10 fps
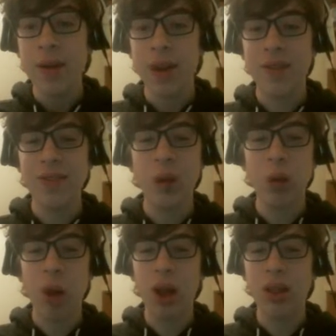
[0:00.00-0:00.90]
if those
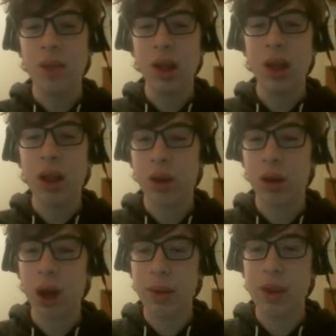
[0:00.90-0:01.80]
possibilities are
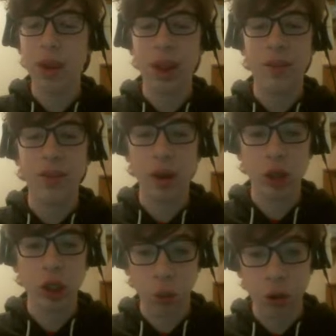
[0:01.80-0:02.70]
coming to like very
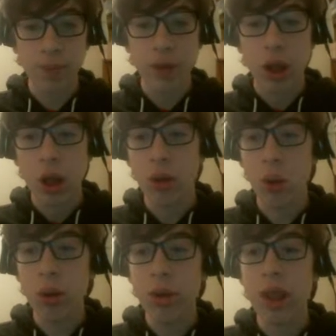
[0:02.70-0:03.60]
short,
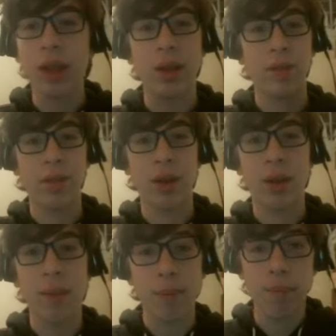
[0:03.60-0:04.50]
Sora's like
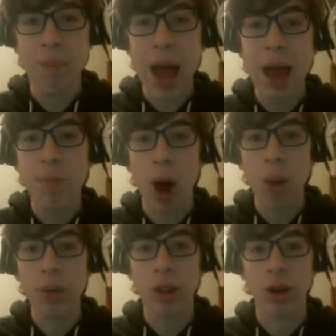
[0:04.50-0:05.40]
mad
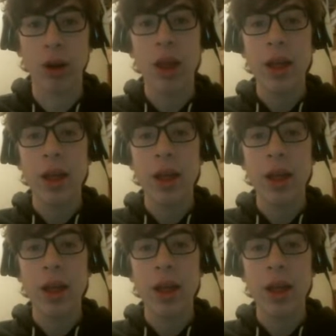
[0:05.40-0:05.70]
popular.